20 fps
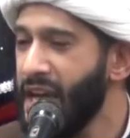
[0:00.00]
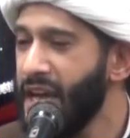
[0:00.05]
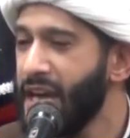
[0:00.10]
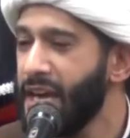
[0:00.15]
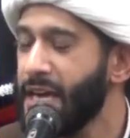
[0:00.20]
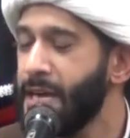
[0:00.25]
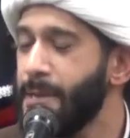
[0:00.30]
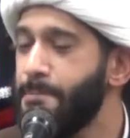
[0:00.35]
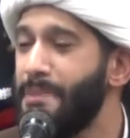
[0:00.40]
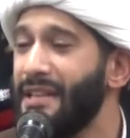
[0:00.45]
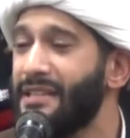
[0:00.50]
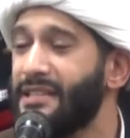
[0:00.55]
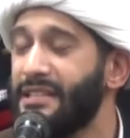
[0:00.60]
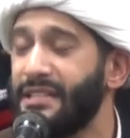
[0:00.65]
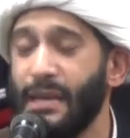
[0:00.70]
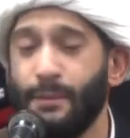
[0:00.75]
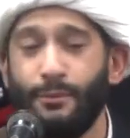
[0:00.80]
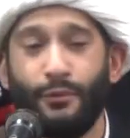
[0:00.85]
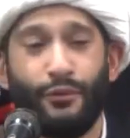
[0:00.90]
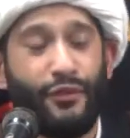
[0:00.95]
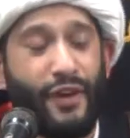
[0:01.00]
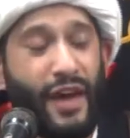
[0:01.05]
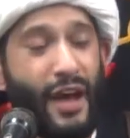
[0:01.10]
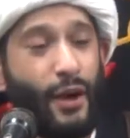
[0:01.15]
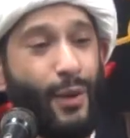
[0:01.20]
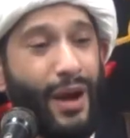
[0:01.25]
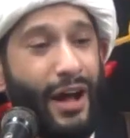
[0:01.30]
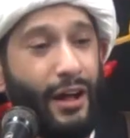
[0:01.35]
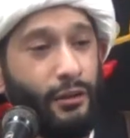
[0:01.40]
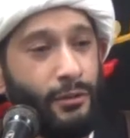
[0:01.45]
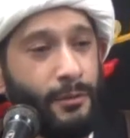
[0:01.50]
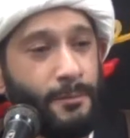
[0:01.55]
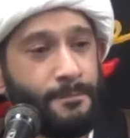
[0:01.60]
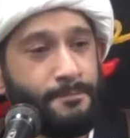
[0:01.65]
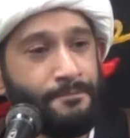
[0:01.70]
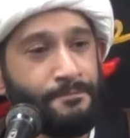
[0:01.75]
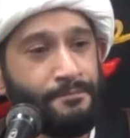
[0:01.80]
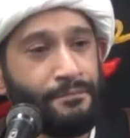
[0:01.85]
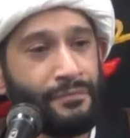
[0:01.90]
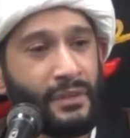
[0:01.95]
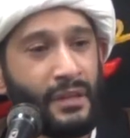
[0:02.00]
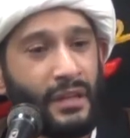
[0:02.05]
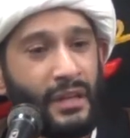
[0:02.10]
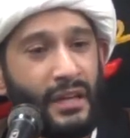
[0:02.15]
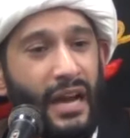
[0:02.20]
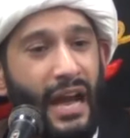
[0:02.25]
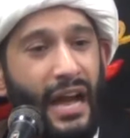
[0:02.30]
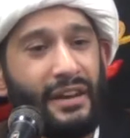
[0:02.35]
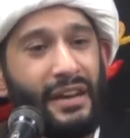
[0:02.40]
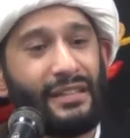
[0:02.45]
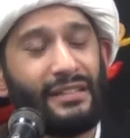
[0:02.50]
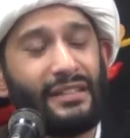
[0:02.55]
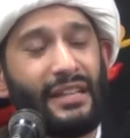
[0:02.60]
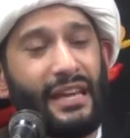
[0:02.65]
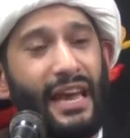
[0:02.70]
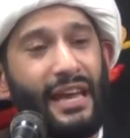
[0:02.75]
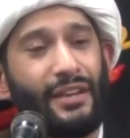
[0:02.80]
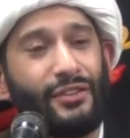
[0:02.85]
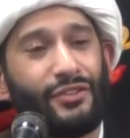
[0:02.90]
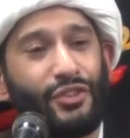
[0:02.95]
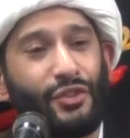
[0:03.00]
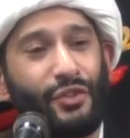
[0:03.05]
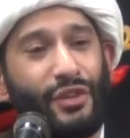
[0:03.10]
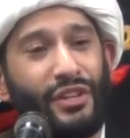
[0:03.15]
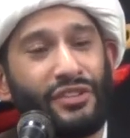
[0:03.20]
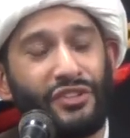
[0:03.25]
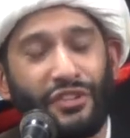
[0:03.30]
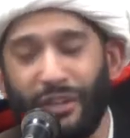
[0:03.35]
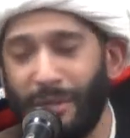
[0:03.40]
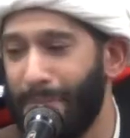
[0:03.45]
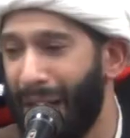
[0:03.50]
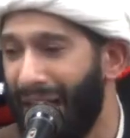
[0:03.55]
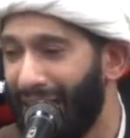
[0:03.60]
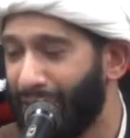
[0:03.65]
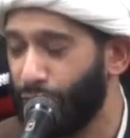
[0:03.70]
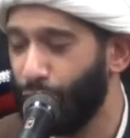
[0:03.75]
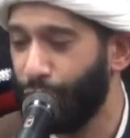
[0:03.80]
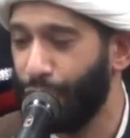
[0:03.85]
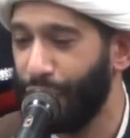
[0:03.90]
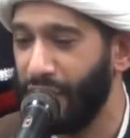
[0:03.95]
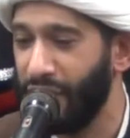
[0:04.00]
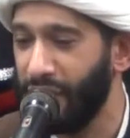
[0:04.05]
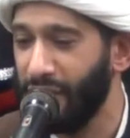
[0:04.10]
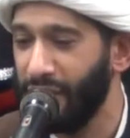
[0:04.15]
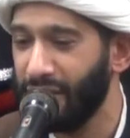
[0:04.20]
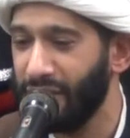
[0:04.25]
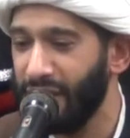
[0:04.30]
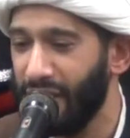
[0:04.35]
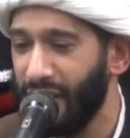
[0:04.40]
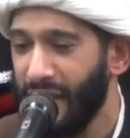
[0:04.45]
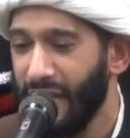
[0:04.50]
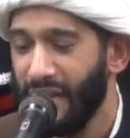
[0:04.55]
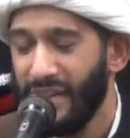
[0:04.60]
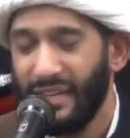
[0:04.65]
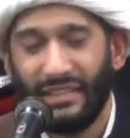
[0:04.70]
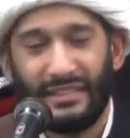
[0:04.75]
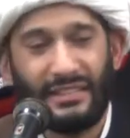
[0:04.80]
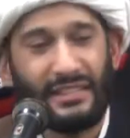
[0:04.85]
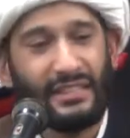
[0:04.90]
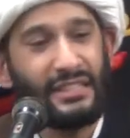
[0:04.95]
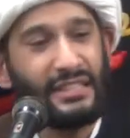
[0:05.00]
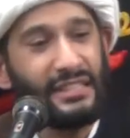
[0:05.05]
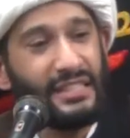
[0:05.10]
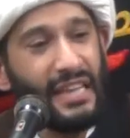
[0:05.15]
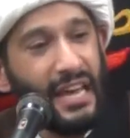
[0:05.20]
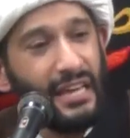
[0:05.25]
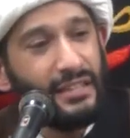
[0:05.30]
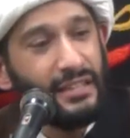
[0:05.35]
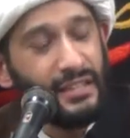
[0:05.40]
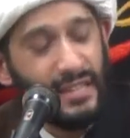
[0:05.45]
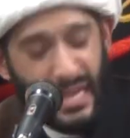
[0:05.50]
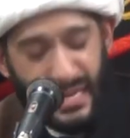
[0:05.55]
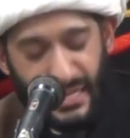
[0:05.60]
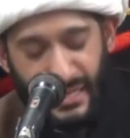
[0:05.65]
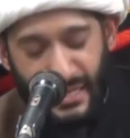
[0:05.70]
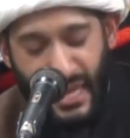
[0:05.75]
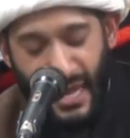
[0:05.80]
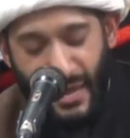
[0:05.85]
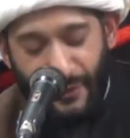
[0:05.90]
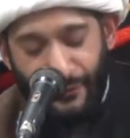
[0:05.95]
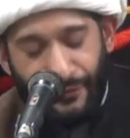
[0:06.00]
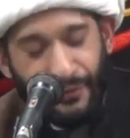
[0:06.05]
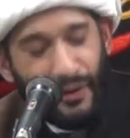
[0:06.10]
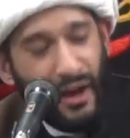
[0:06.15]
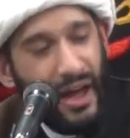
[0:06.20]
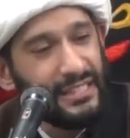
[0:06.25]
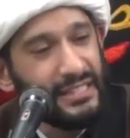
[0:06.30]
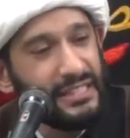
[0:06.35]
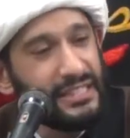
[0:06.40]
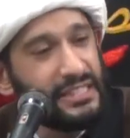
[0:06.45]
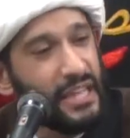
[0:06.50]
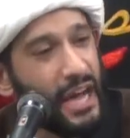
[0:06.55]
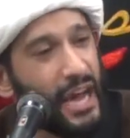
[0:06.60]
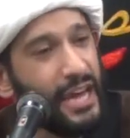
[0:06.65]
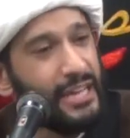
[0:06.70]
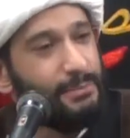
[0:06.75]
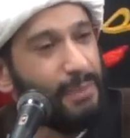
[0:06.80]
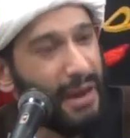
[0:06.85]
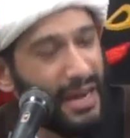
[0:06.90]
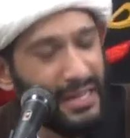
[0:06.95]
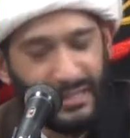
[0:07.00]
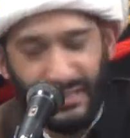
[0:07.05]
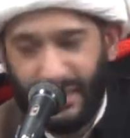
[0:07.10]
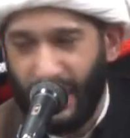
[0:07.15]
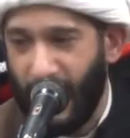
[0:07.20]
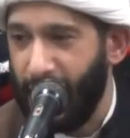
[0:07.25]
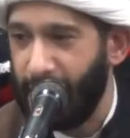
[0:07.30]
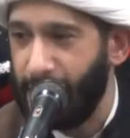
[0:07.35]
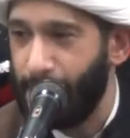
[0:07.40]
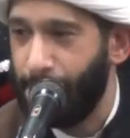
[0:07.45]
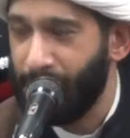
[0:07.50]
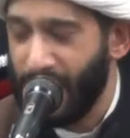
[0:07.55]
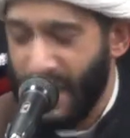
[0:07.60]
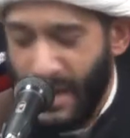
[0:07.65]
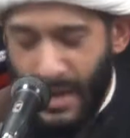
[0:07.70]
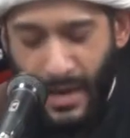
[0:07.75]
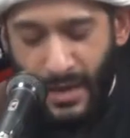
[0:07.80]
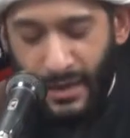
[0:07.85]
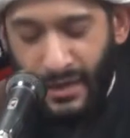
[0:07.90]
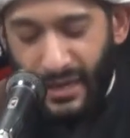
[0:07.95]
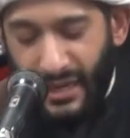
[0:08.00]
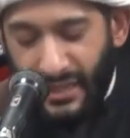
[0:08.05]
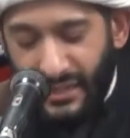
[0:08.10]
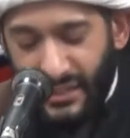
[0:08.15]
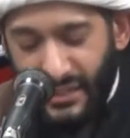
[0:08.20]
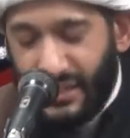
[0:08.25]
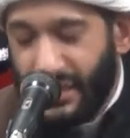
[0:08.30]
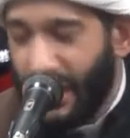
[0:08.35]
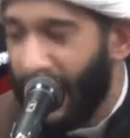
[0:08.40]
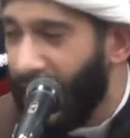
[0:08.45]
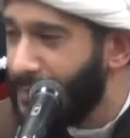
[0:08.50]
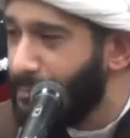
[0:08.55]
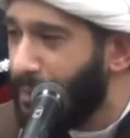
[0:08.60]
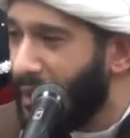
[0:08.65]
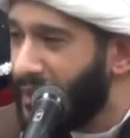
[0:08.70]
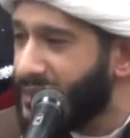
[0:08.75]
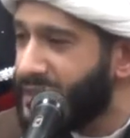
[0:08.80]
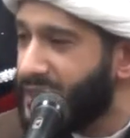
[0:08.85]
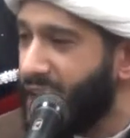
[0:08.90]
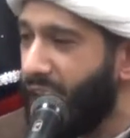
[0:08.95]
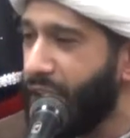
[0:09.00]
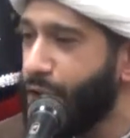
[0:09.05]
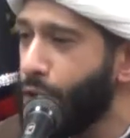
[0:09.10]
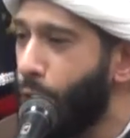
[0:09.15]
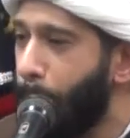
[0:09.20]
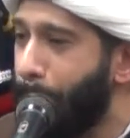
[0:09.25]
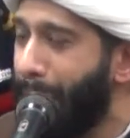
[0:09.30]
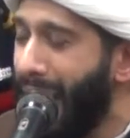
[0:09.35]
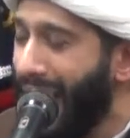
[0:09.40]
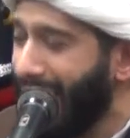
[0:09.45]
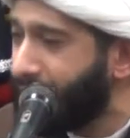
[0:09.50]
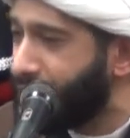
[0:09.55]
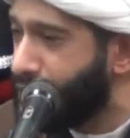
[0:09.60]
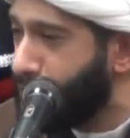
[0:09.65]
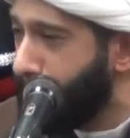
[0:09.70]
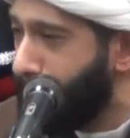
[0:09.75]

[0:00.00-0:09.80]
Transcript: He bids them farewell, and as they enter into the battlefield, it is said that they fight side by side, either side by side or back to